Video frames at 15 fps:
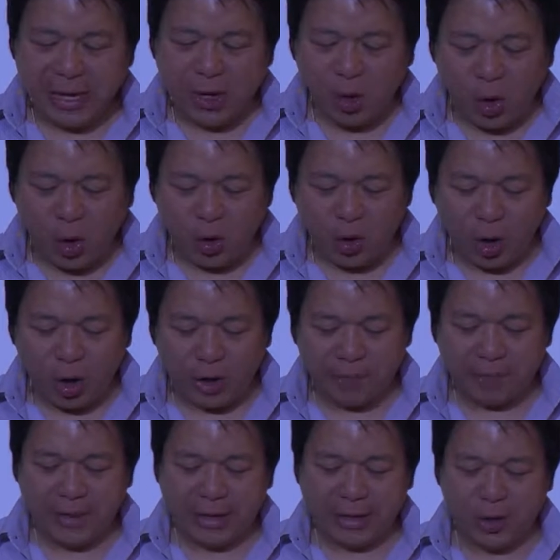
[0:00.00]
O
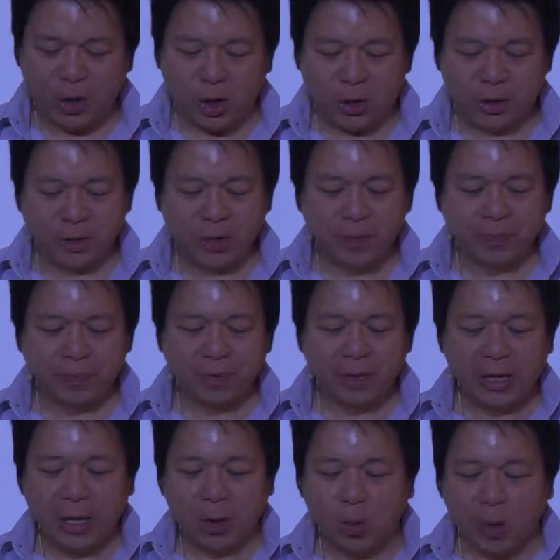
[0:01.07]
Lord my God.
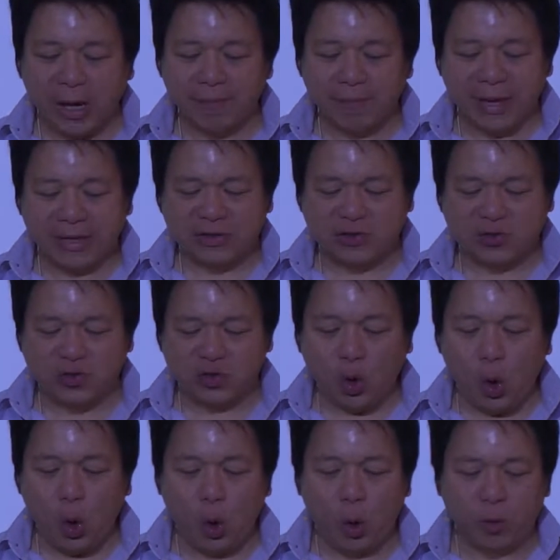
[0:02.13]
When my
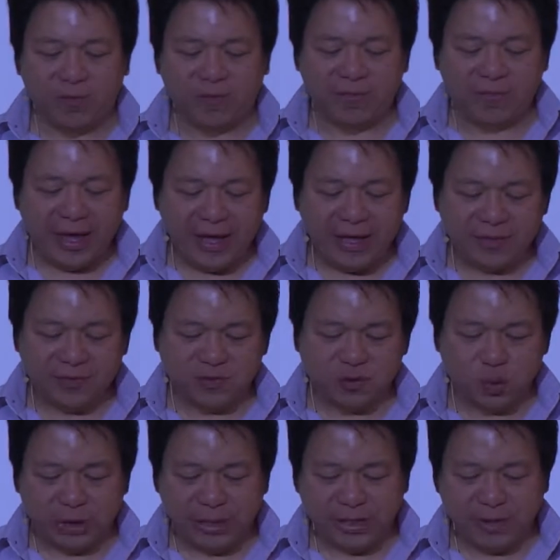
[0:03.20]
soul faints
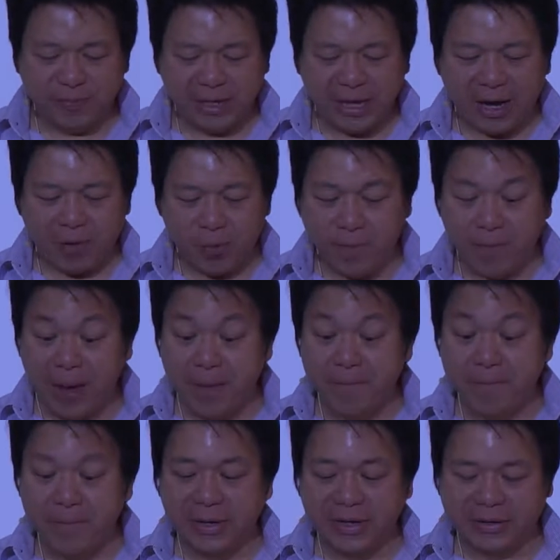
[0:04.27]
within me, I
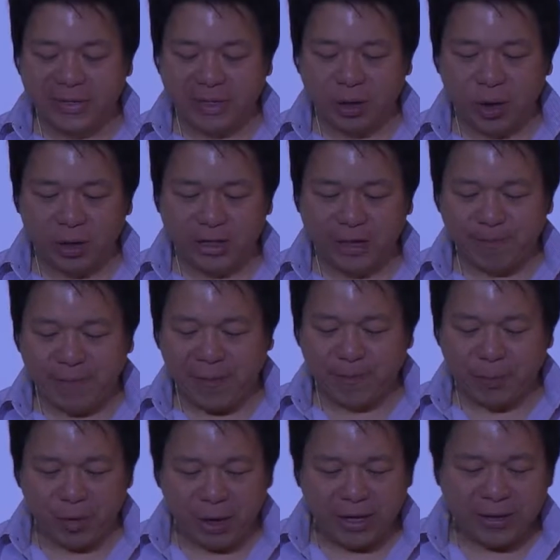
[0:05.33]
remembered the Lord, and my
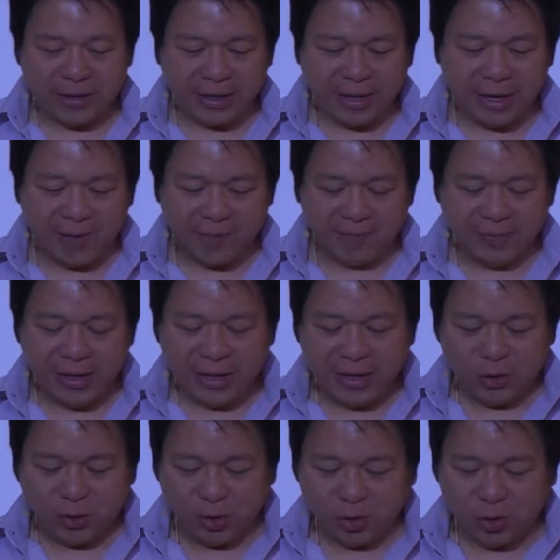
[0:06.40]
prayer came
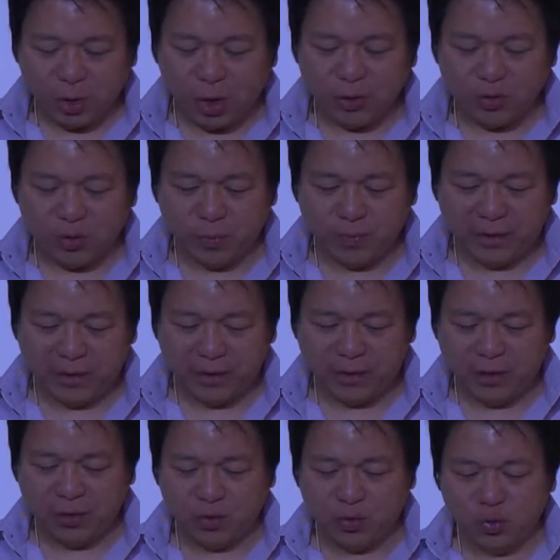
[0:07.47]
unto me
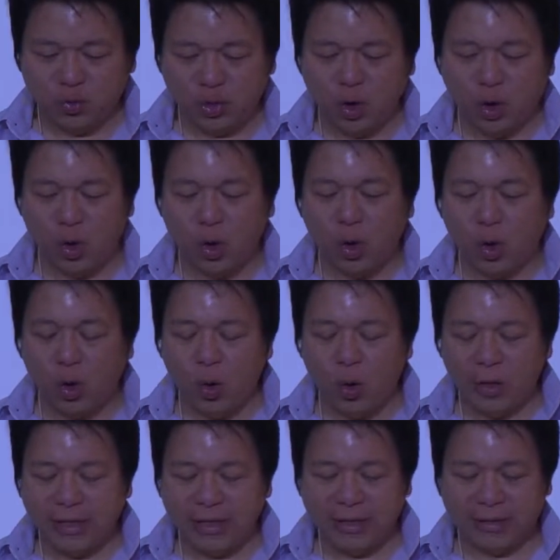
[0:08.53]
into your
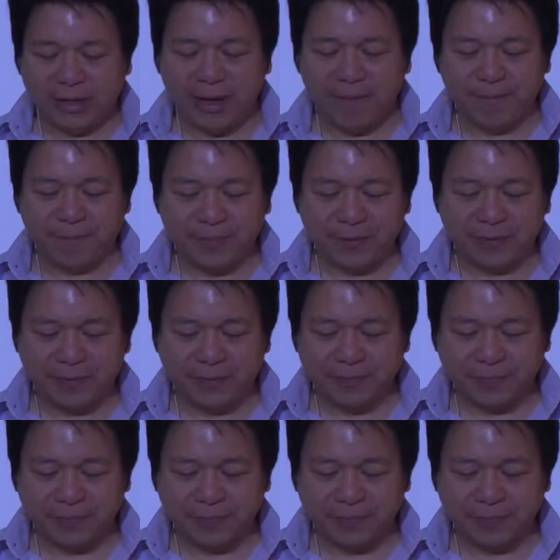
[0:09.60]
holy temple.